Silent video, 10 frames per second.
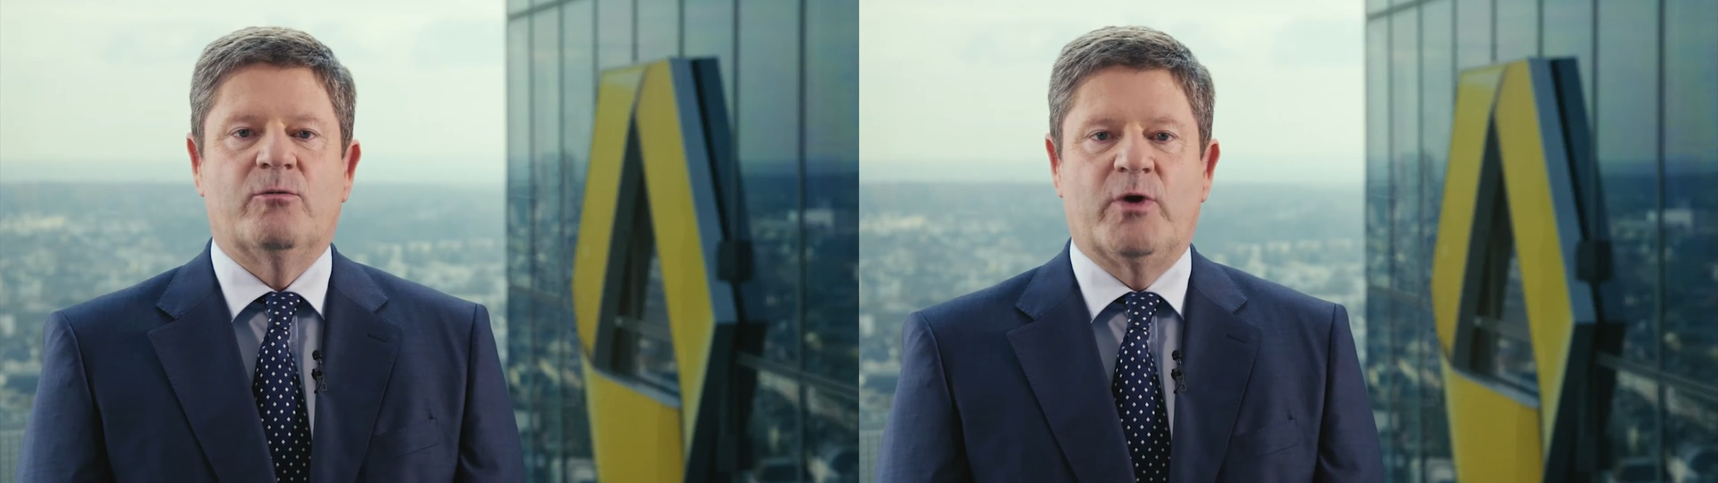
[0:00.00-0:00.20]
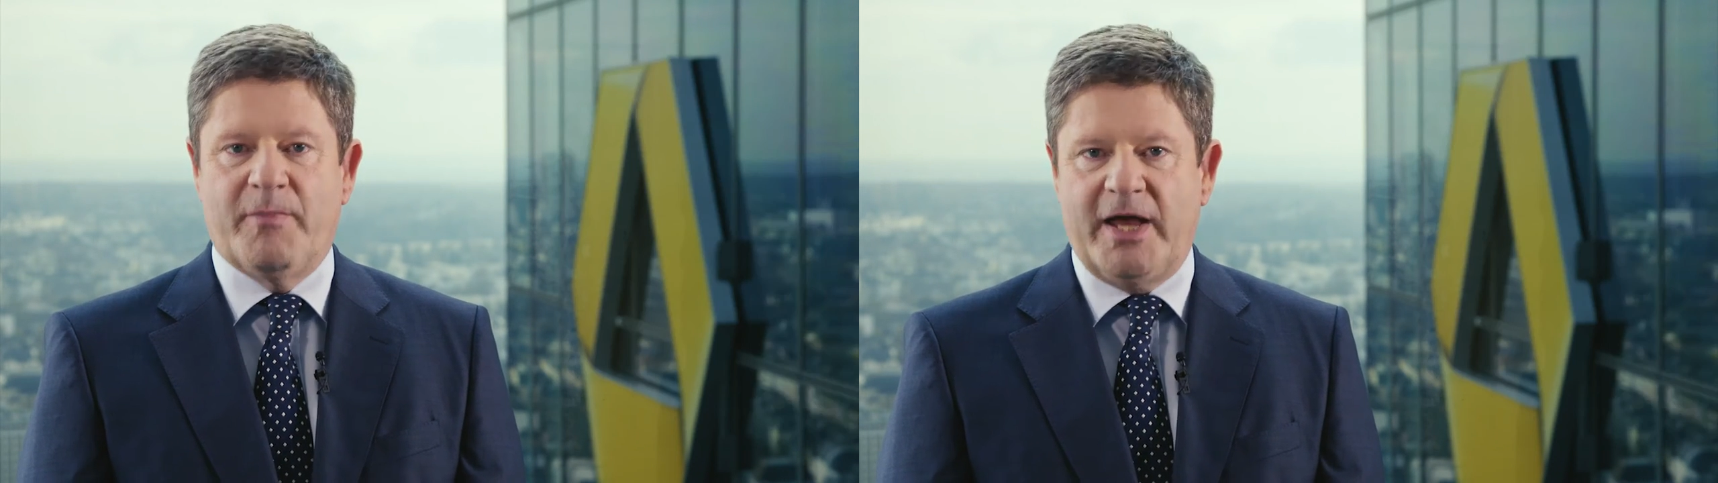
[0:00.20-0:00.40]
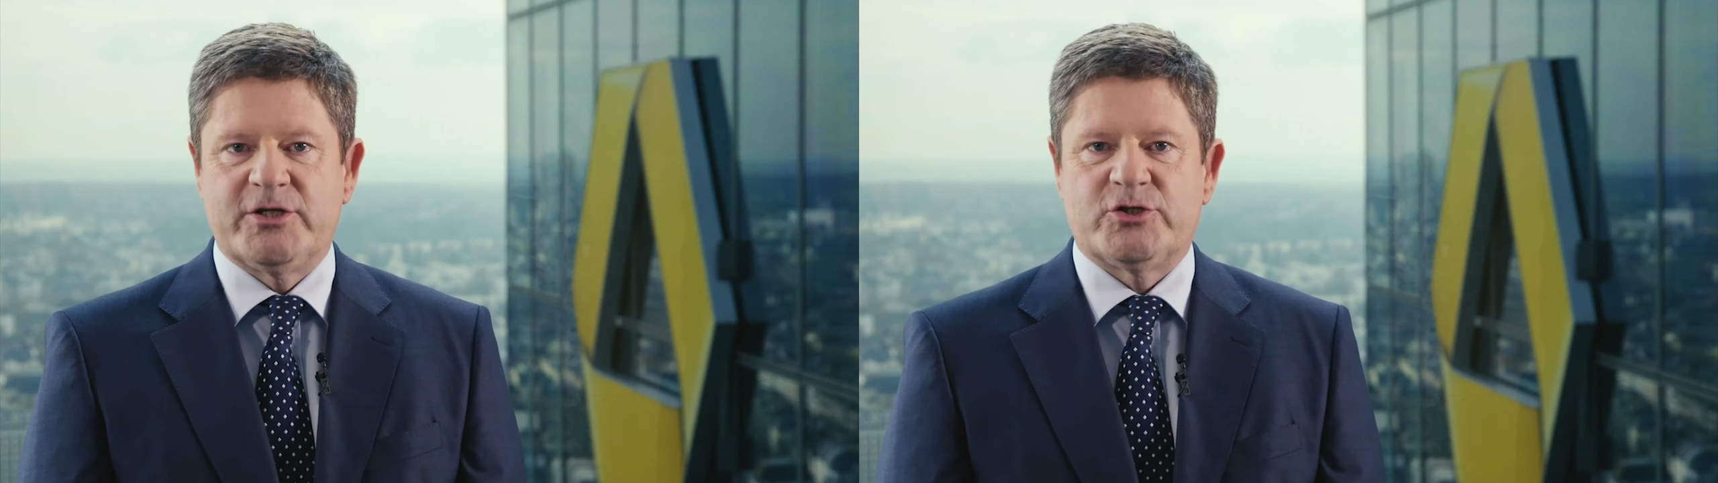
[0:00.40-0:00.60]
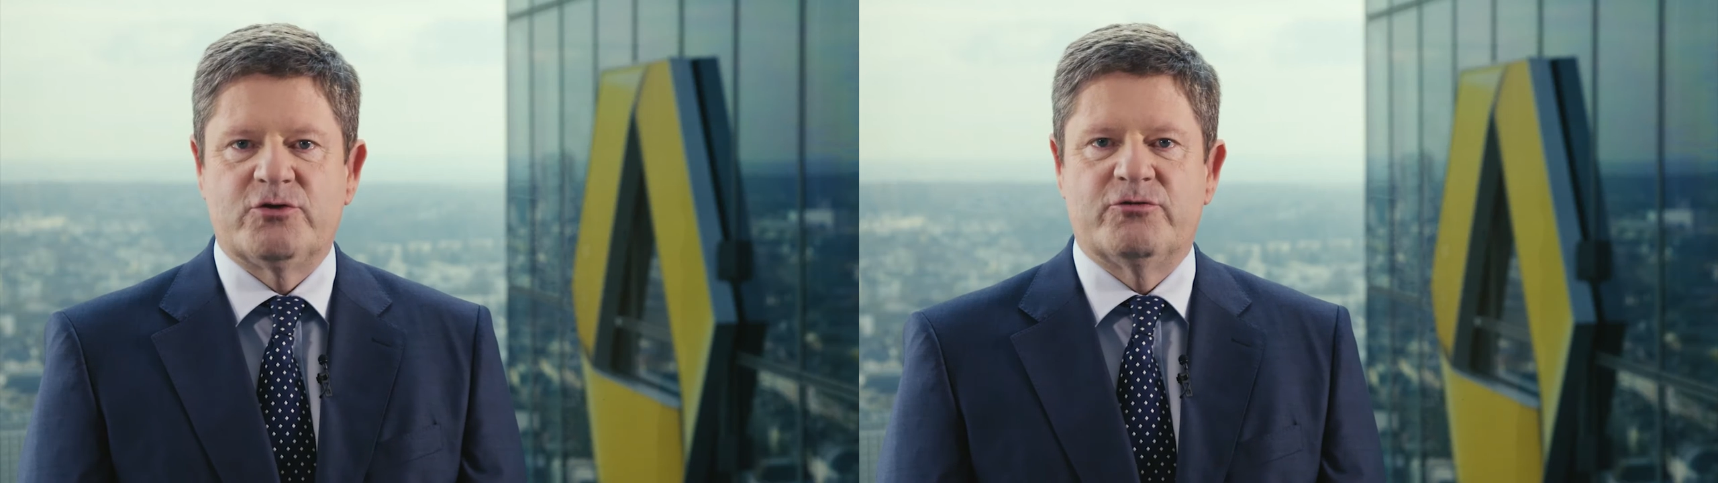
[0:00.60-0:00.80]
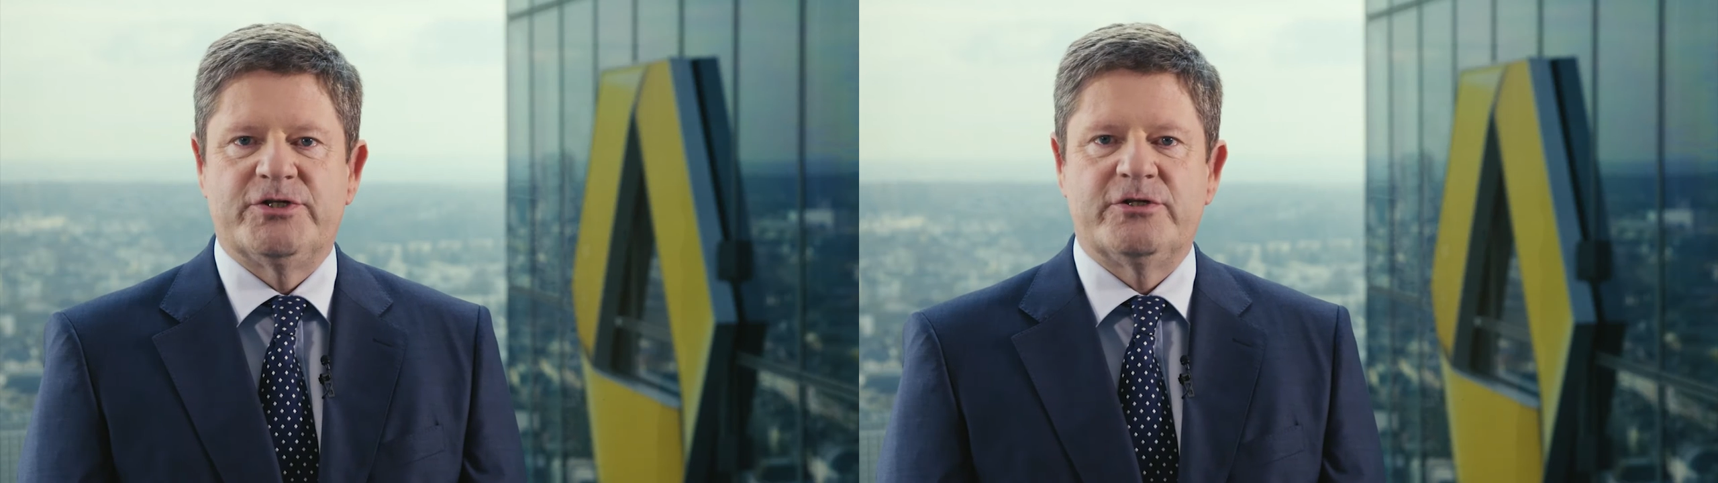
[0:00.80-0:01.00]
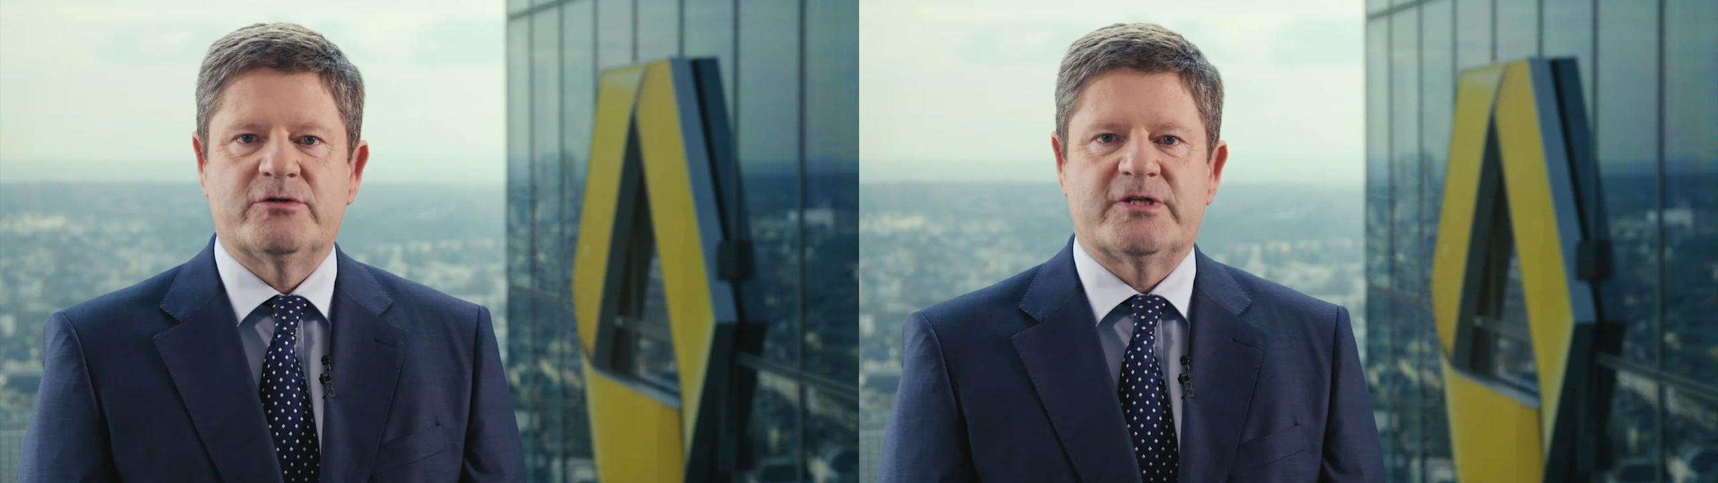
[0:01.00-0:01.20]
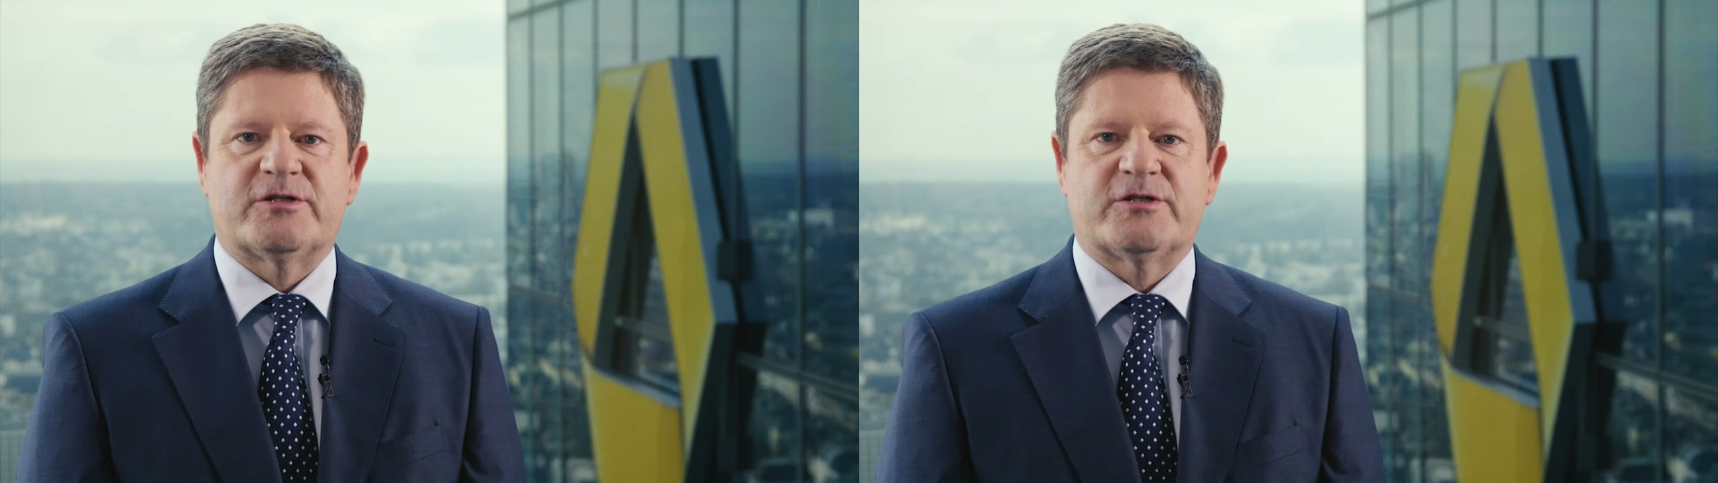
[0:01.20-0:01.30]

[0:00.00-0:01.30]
We managed to reduce